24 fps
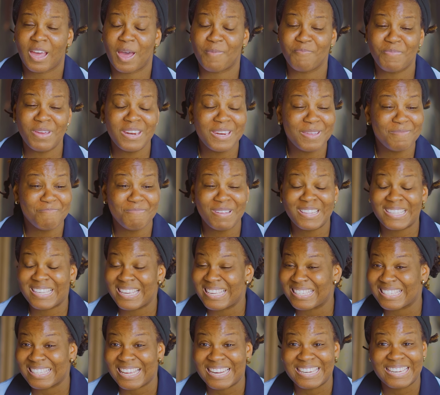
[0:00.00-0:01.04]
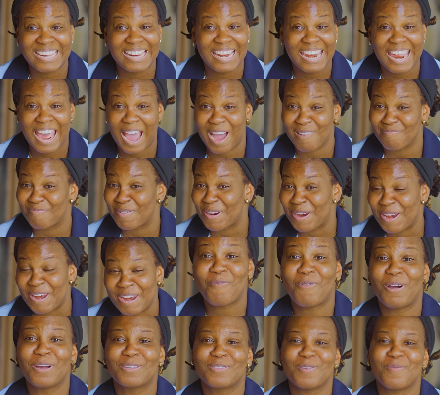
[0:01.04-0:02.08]
I've been in meetings that didn't happen.
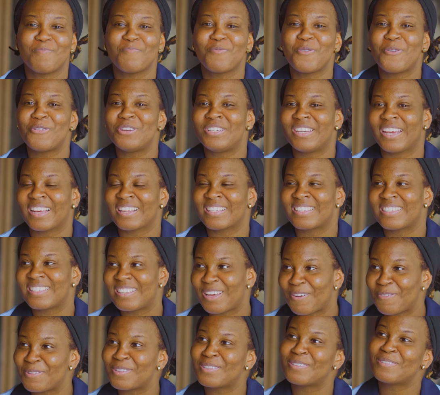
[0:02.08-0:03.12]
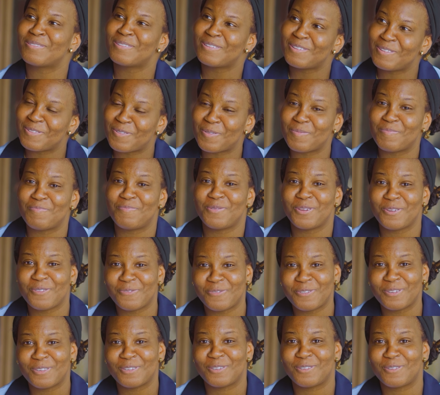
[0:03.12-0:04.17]
Worked on projects that was,
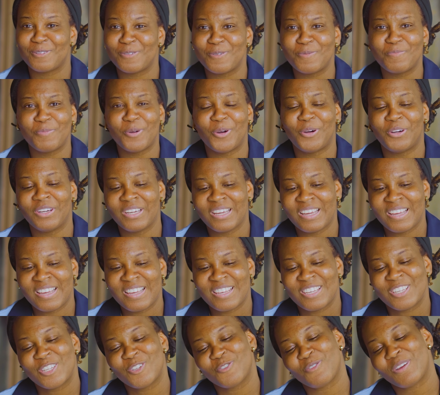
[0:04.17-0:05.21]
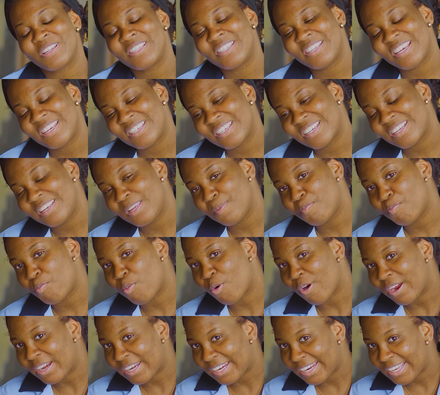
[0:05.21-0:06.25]
beautiful to do, but strategically
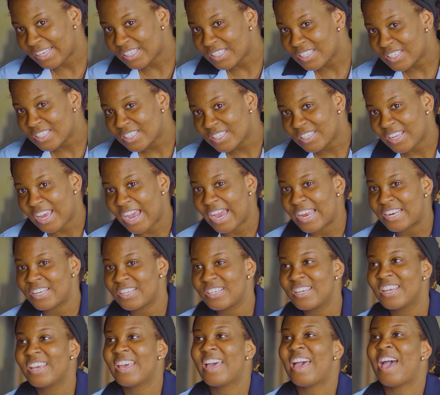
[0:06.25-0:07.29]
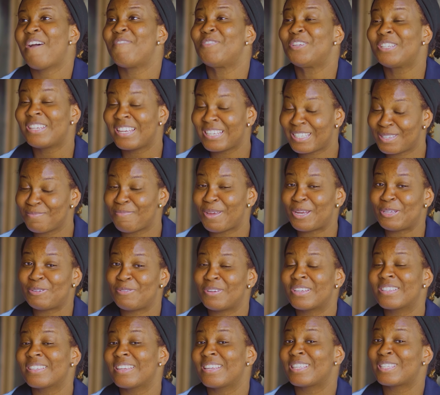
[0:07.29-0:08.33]
pointless. And I've chased
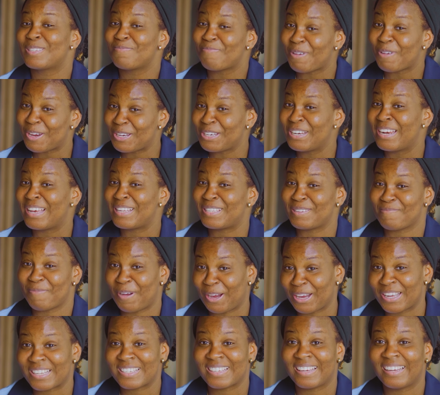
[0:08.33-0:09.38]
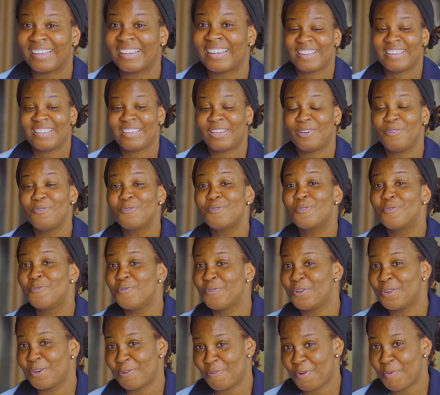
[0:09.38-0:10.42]
metrics, especially as a marketer, that looked
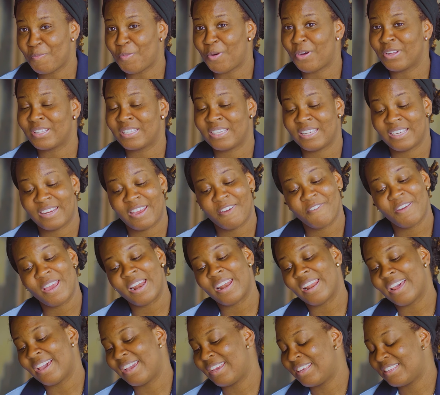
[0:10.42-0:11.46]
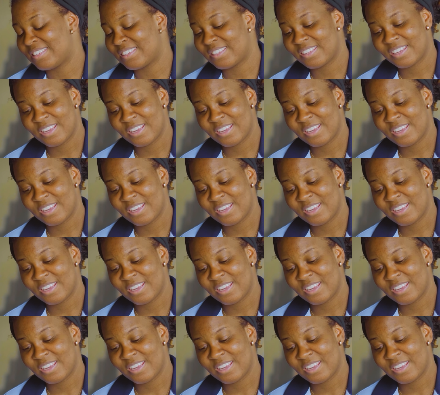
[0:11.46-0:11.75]
good in the reports, and I realized